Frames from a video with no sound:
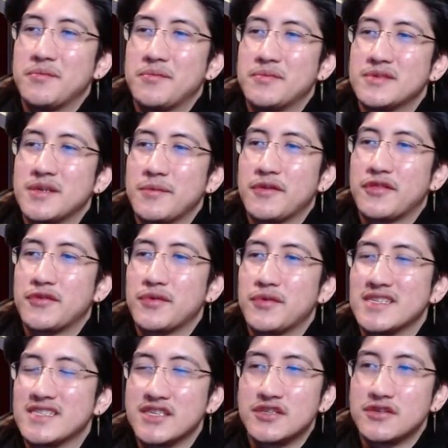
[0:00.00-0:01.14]
summon 3
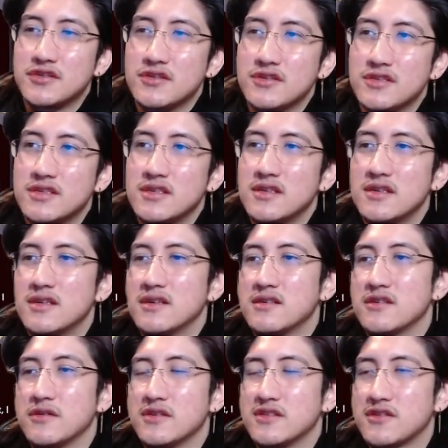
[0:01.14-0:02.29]
sigils,
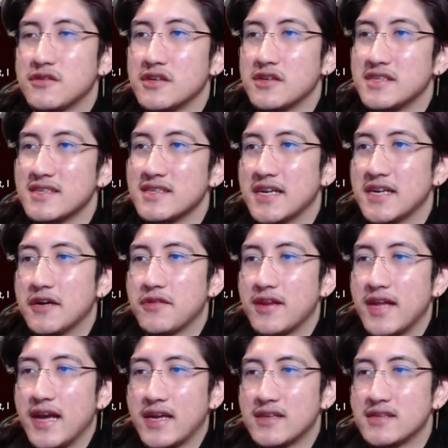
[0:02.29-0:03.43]
so it's going to discount the
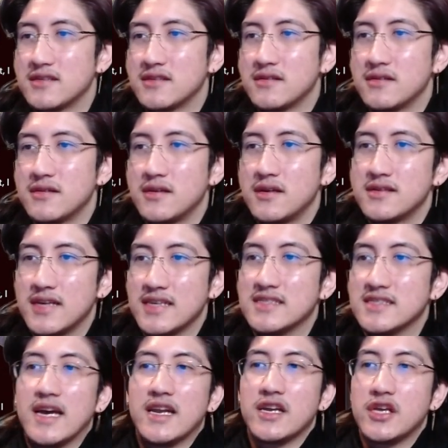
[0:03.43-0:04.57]
next
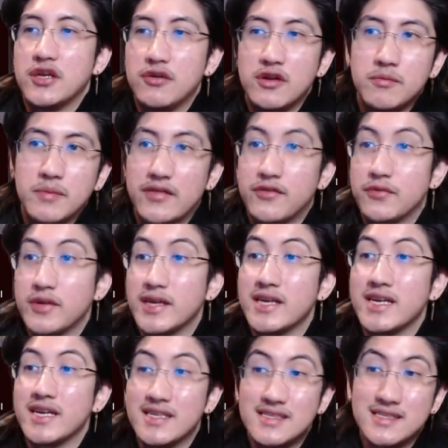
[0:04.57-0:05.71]
Titanic unit by 3
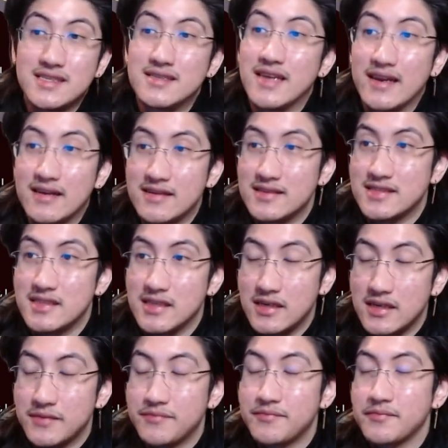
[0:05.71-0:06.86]
instantaneously.
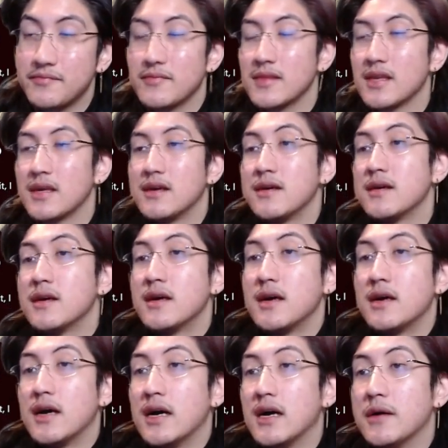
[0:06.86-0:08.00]

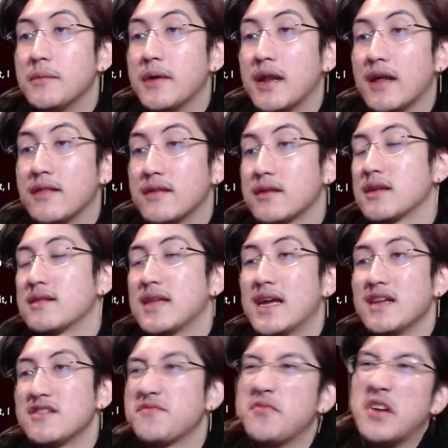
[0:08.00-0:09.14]
And I think that
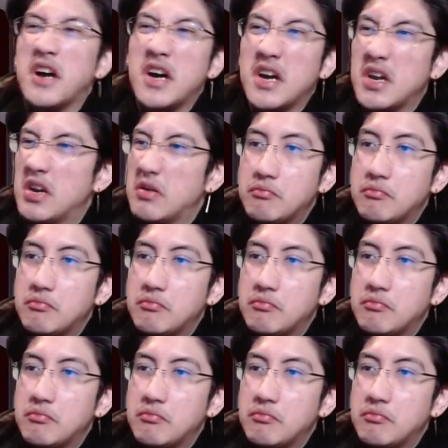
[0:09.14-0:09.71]
is fine.